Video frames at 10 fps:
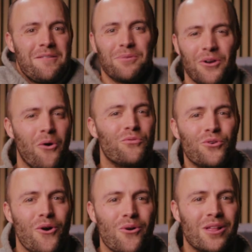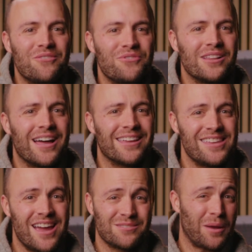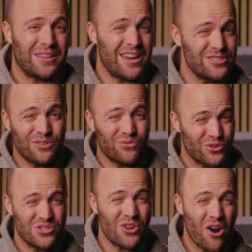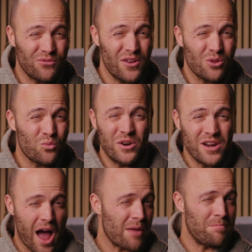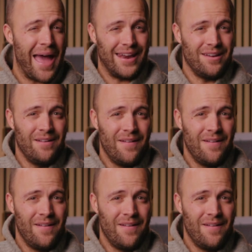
But overall, I feel like the expectations for Starfield were not met.